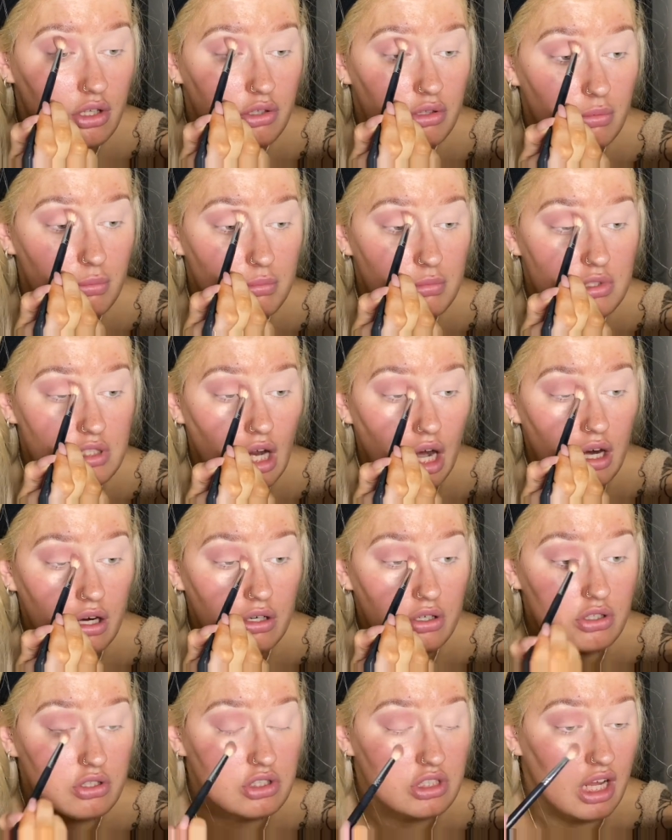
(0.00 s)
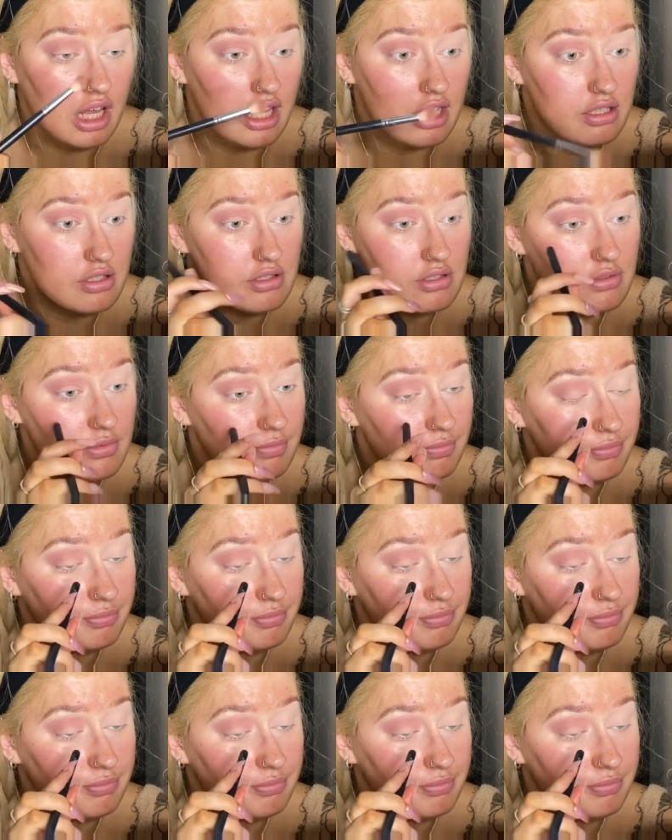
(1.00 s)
some darker shades